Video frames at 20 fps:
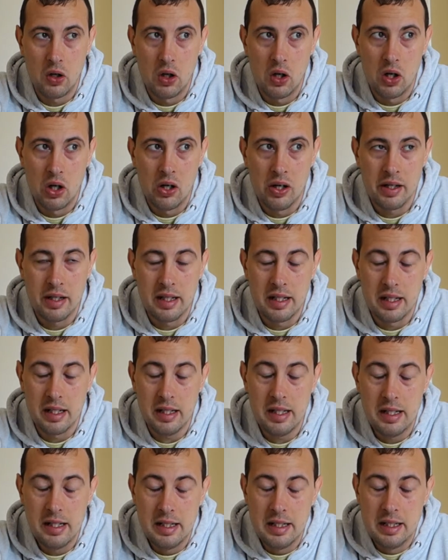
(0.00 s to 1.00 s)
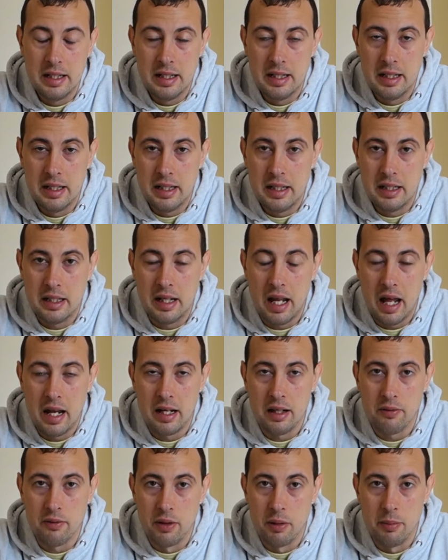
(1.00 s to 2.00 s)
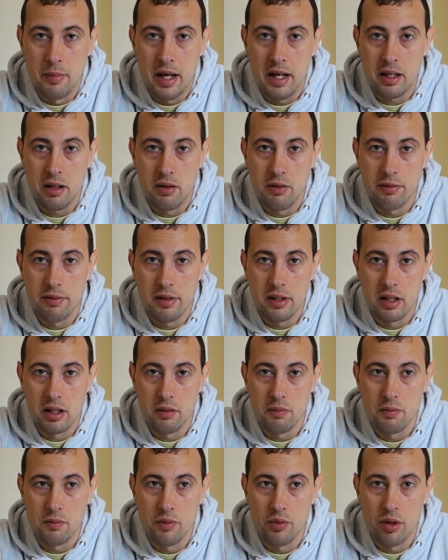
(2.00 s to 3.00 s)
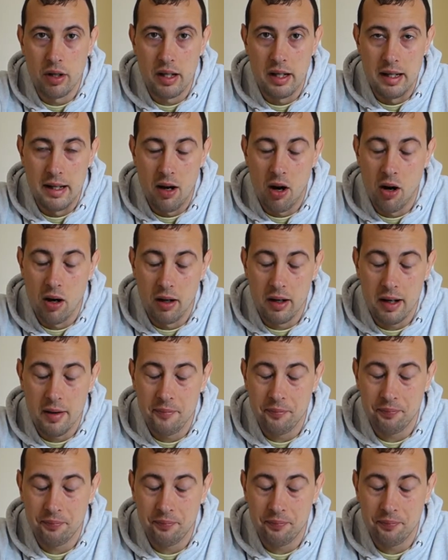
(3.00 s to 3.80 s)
I did, then it will make you feel really hungry,